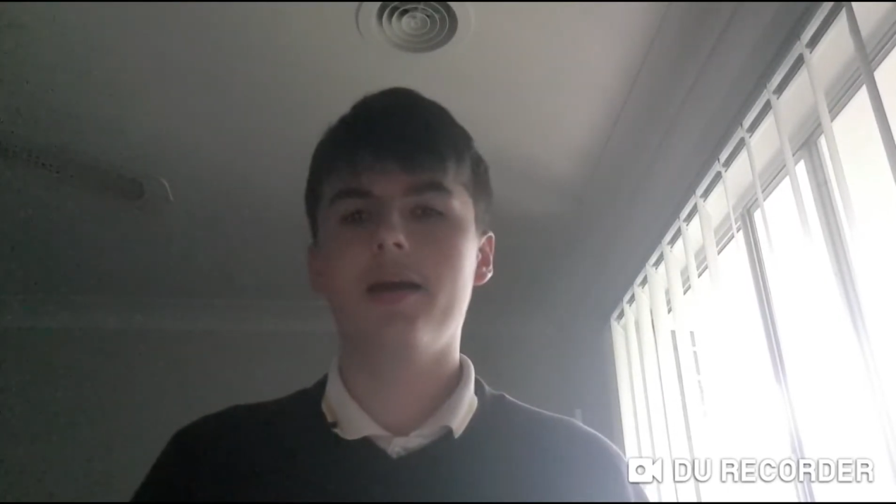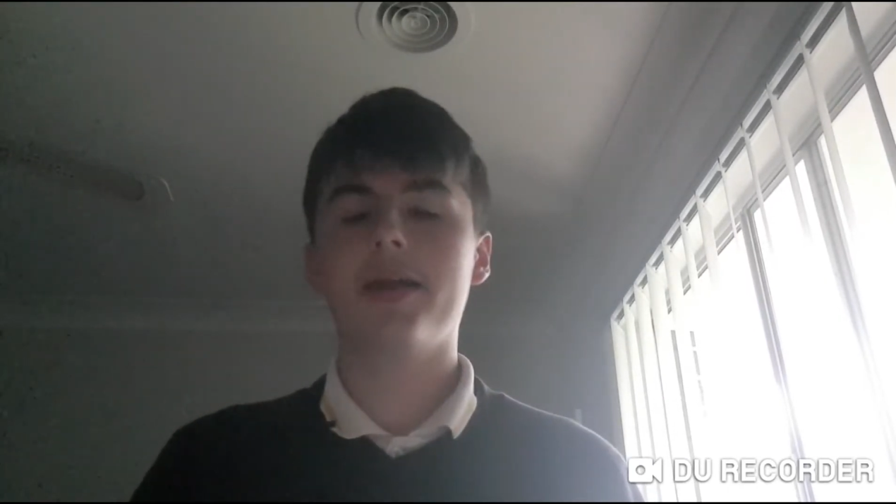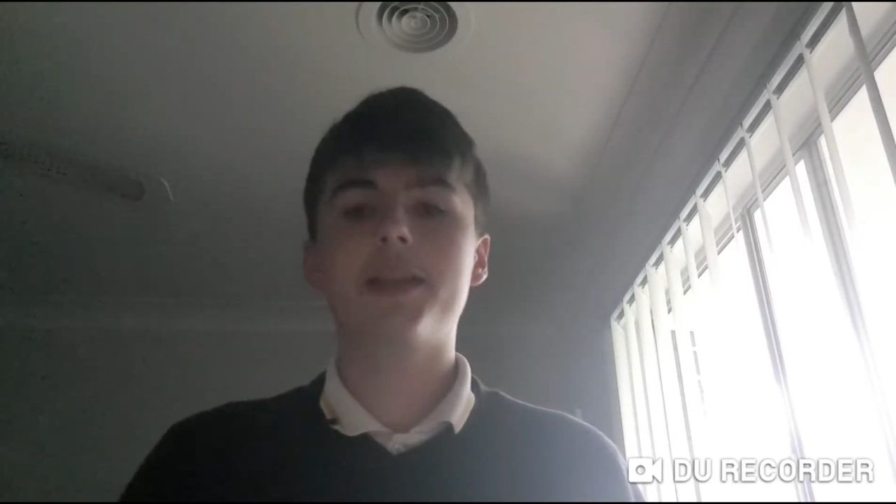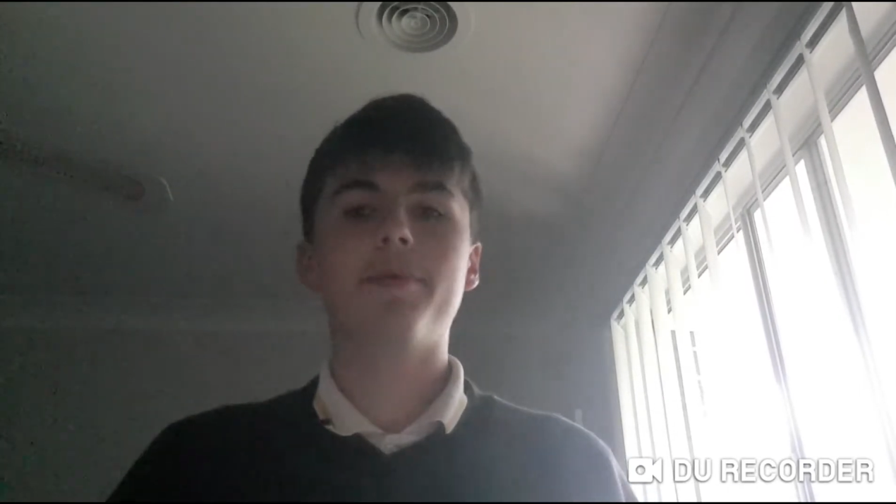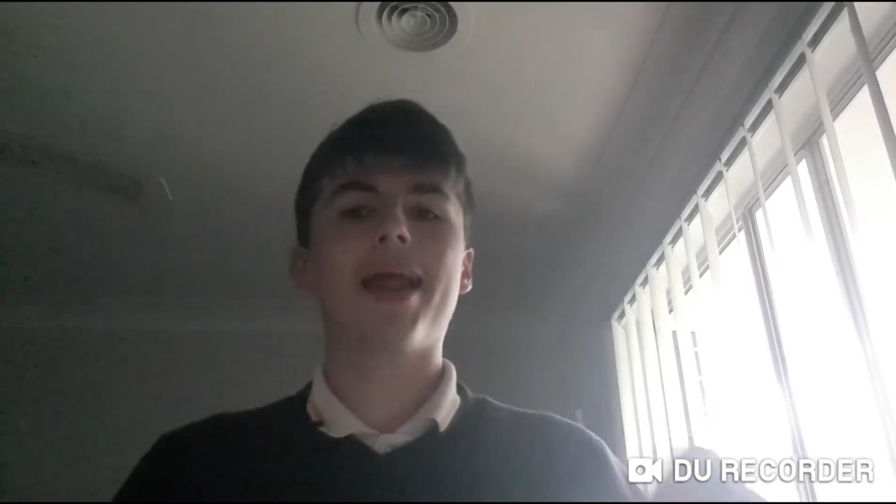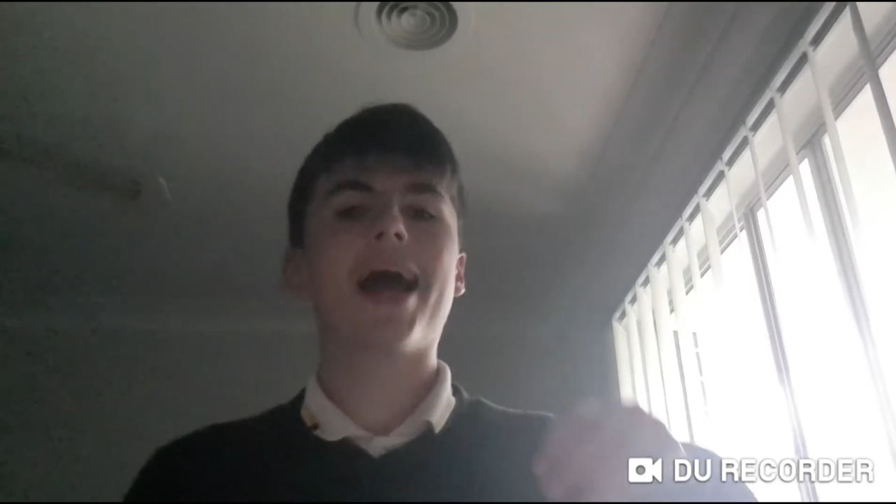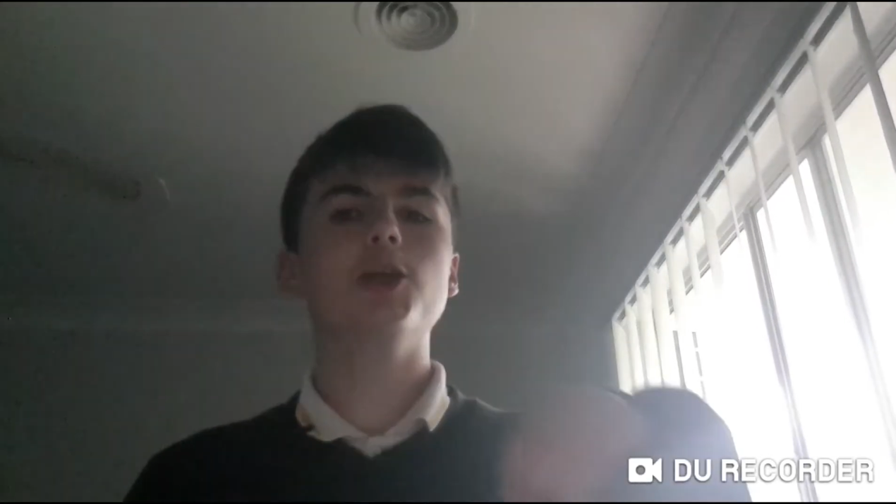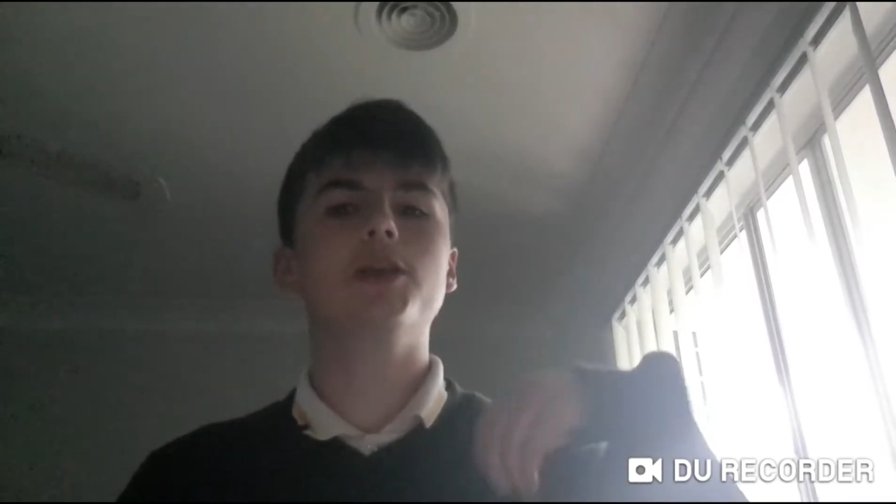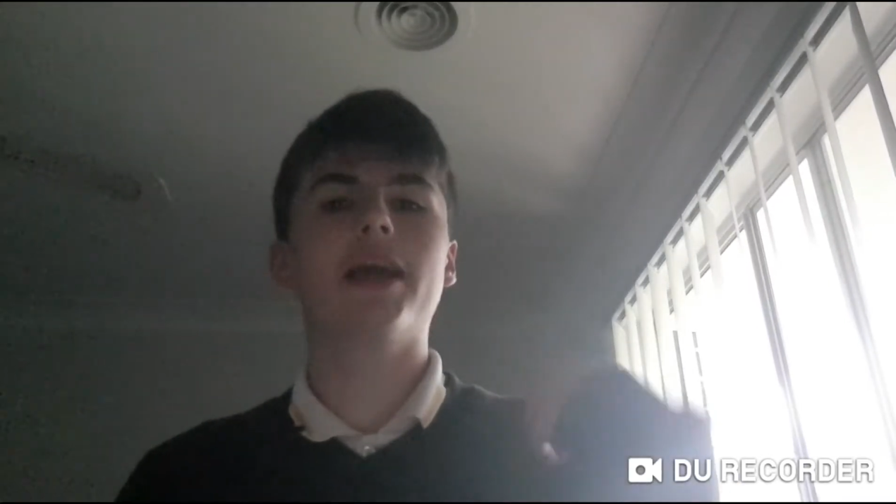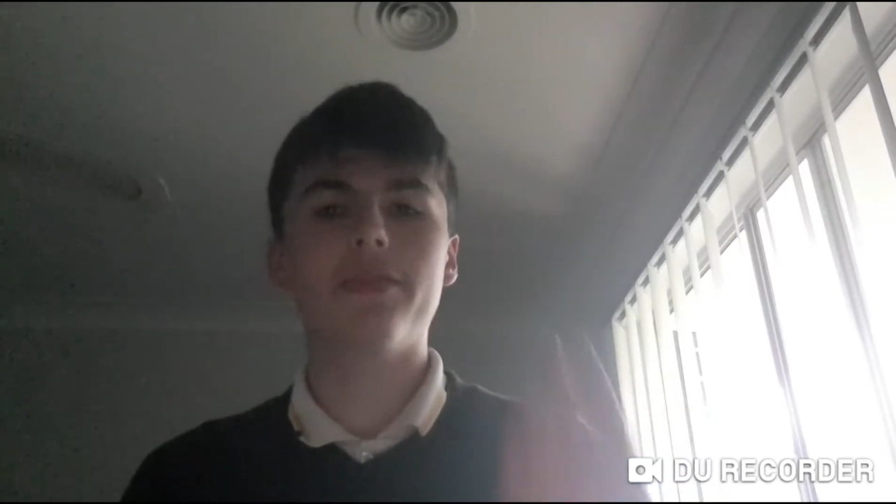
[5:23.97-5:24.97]
It's about how
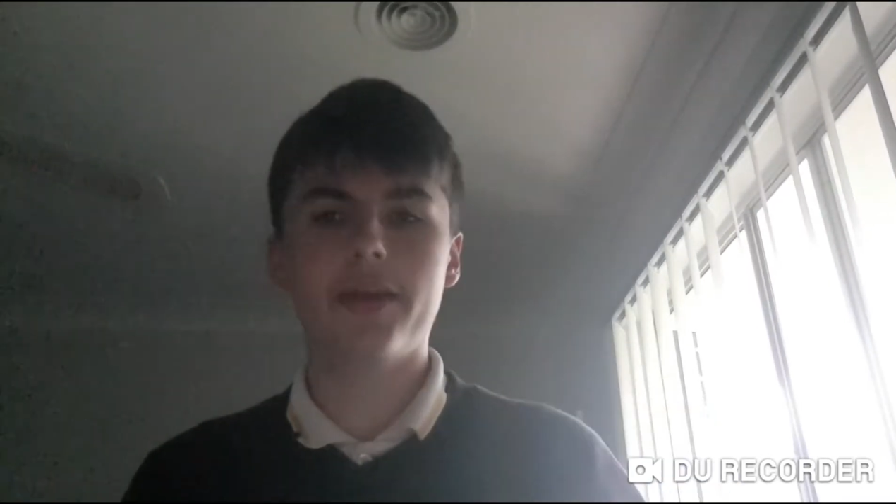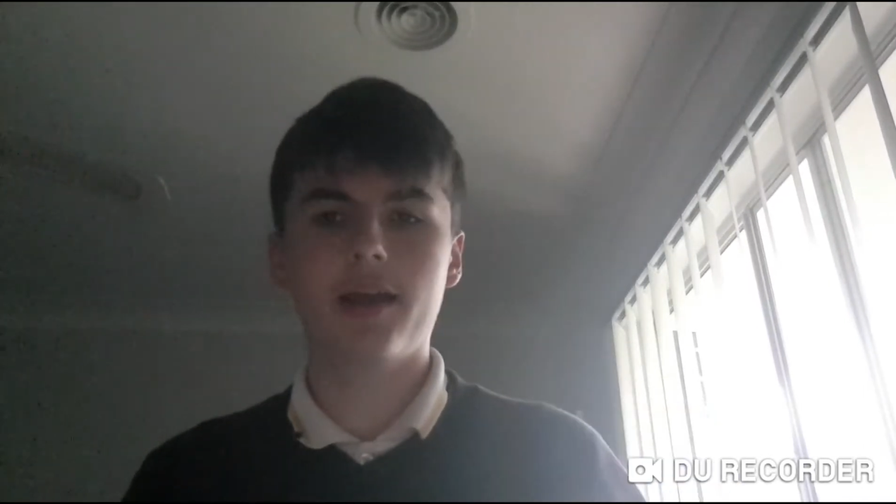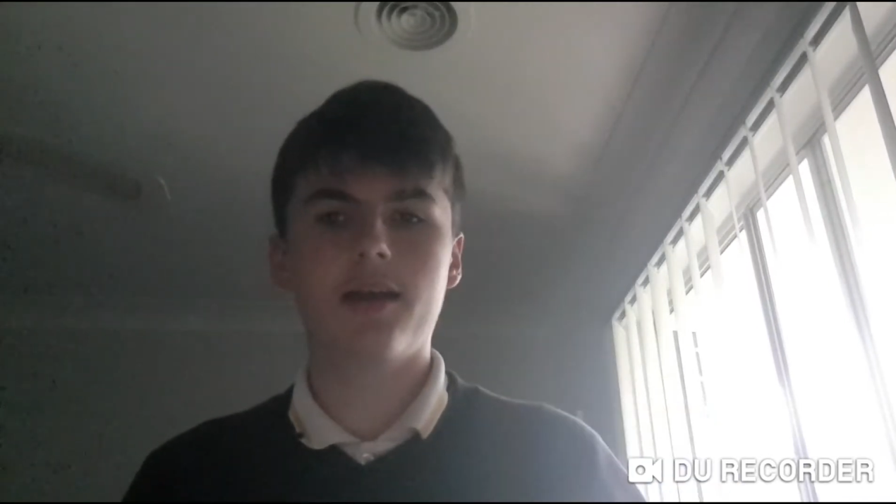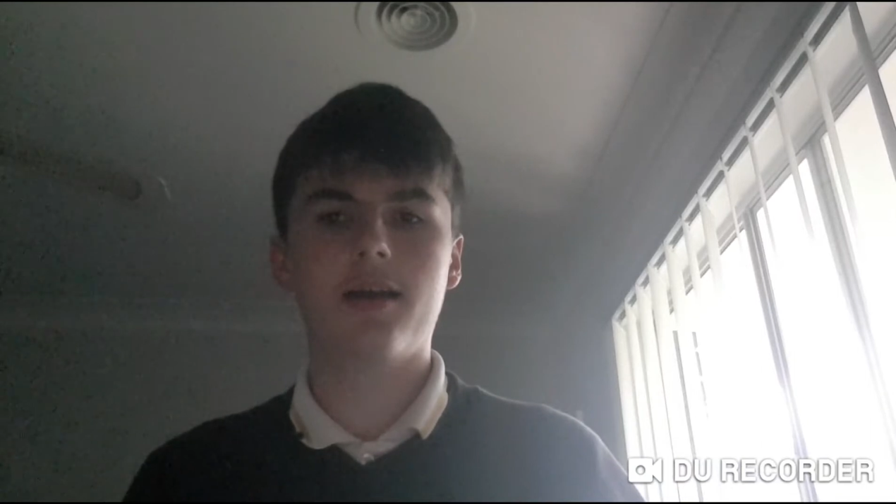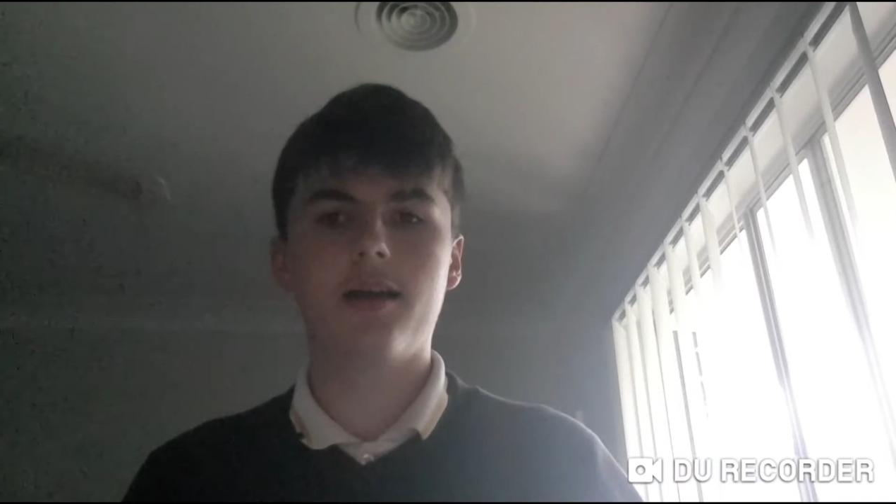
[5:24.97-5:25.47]
you get there,